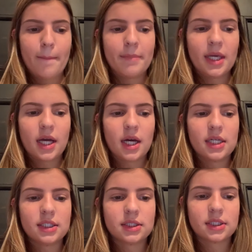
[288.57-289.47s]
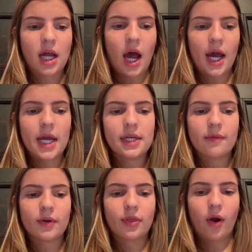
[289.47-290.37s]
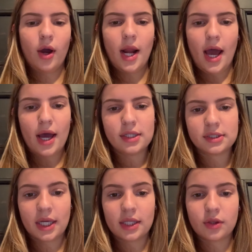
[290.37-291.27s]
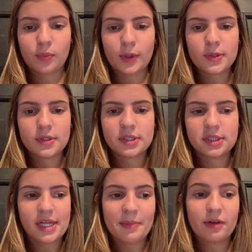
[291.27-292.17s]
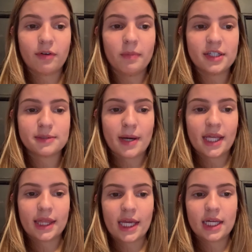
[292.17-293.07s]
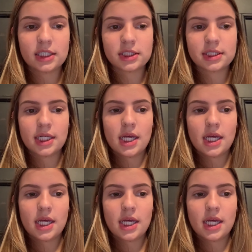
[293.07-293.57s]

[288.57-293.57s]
because I never thought as like the roots stemming from this many things.